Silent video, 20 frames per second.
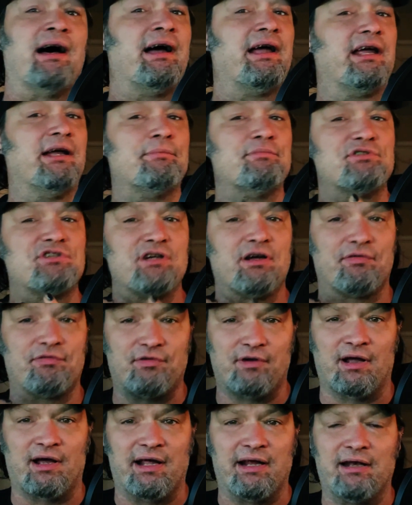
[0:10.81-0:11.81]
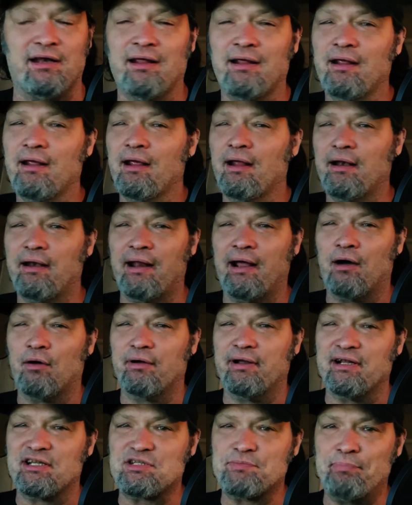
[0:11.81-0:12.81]
I am Jeff Knight. Now,
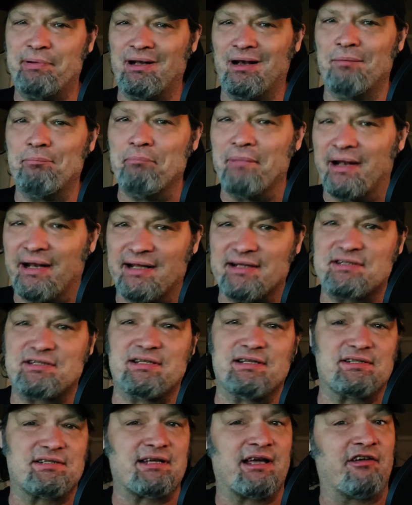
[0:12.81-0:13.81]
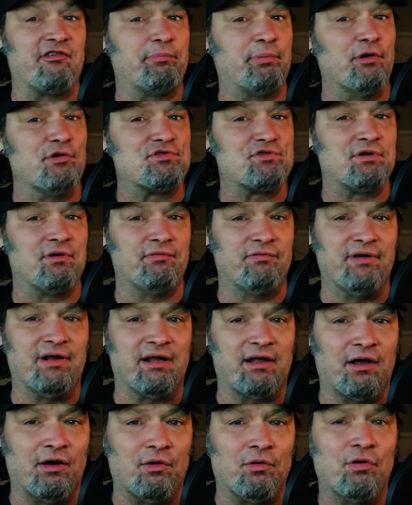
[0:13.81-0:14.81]
it's been a minute since I've posted a
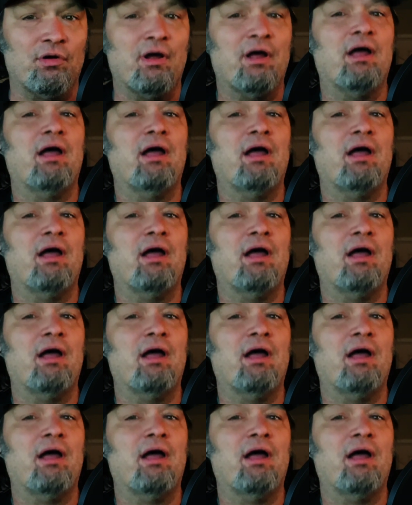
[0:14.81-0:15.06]
video.